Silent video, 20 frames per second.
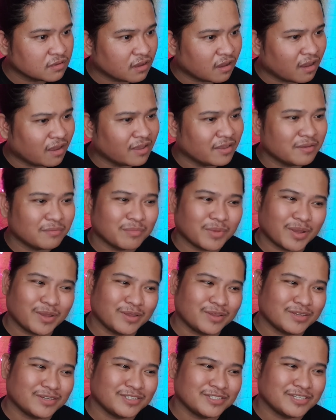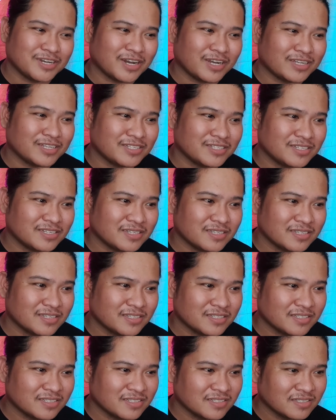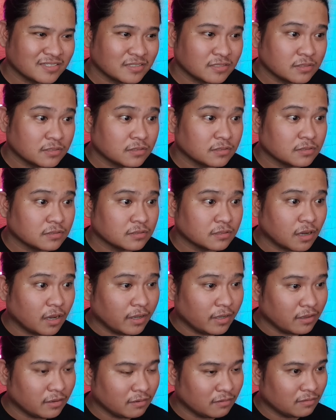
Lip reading: Ay, my God. Ay.